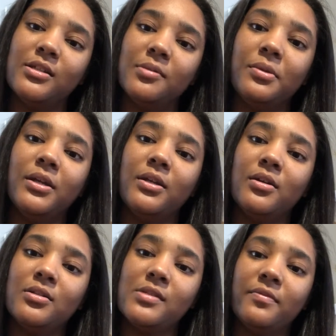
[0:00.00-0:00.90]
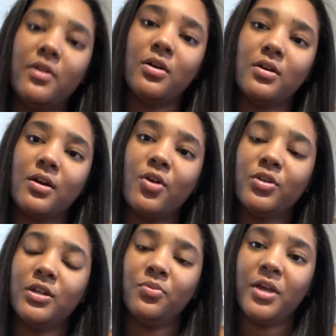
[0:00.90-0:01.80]
at the beginning of this vlog? Oh
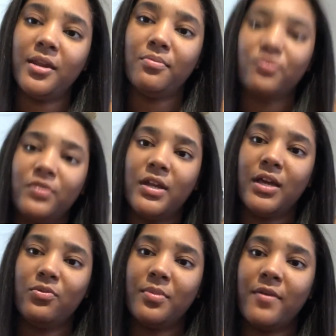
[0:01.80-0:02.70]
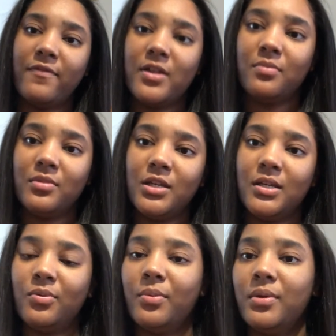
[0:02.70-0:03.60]
yeah, we had a movie night with my family
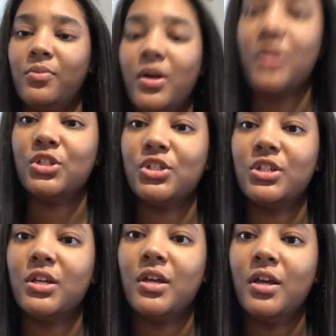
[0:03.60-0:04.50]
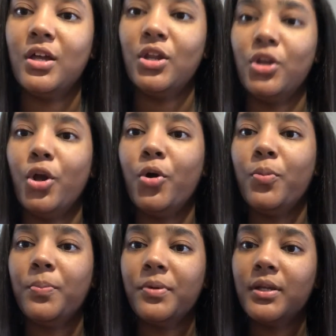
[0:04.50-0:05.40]
where we watched Nope,